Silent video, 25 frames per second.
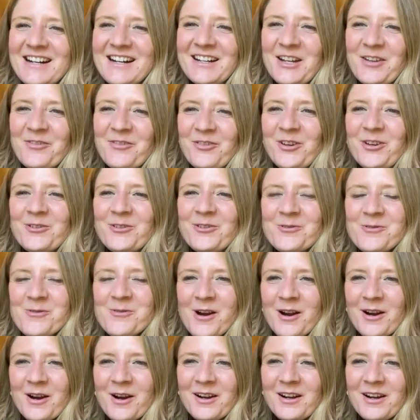If you
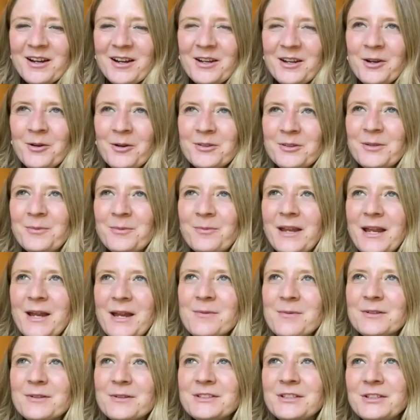are, to be
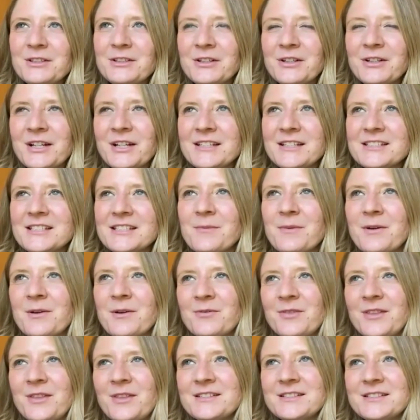able to look at some
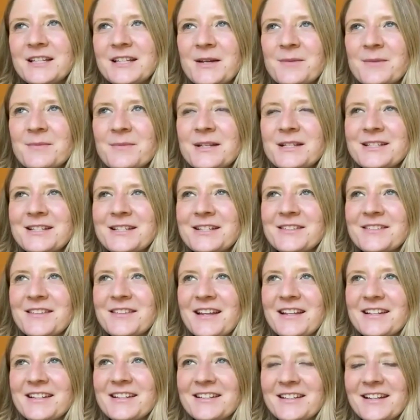of these images,
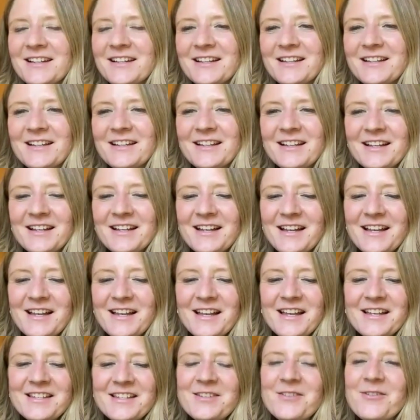and
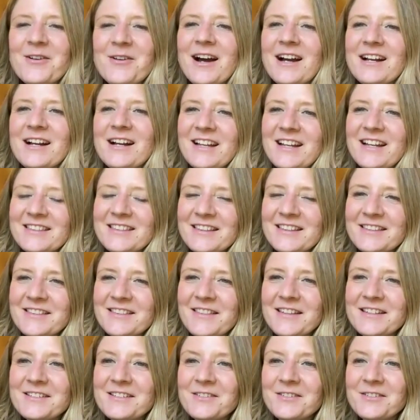as you highlight
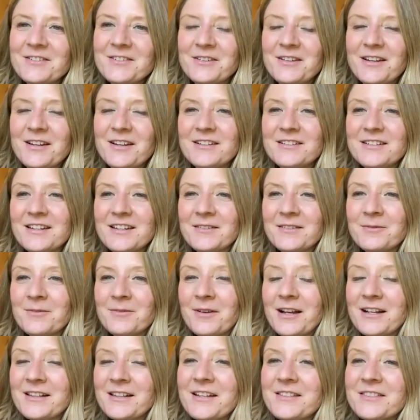
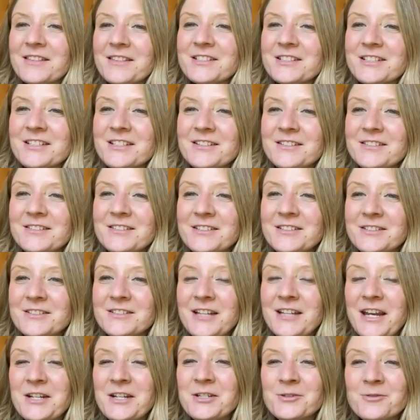that
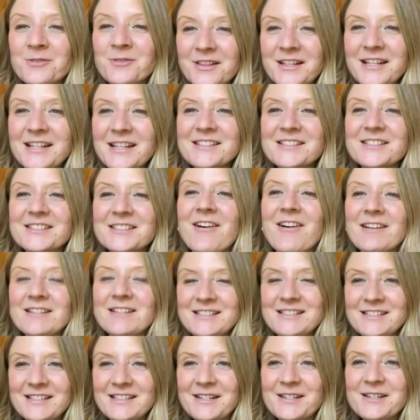change really is
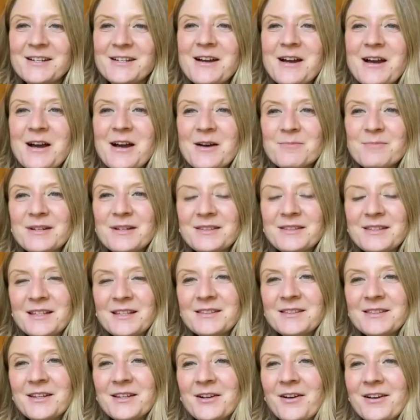constant, but
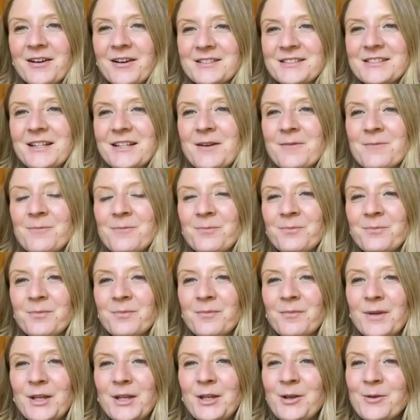that there are
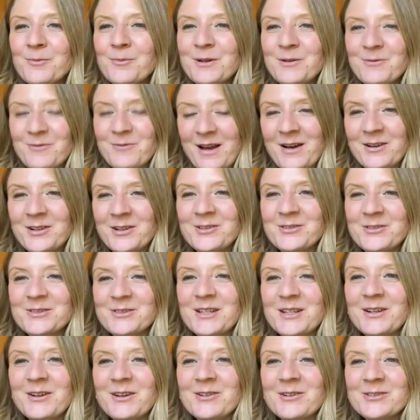some human values
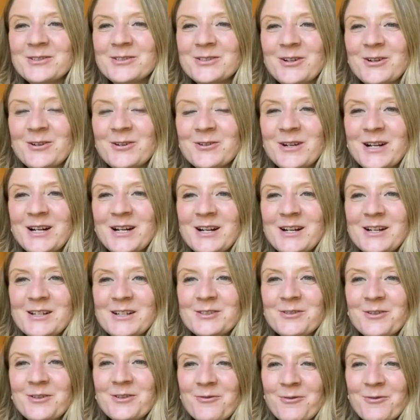that also
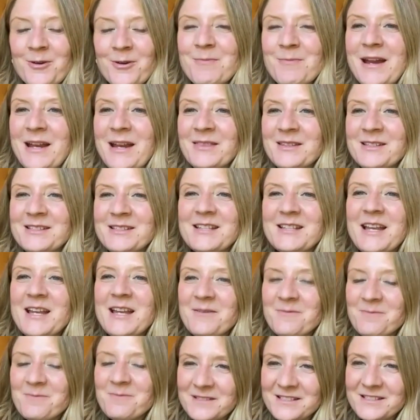sort of remain the same.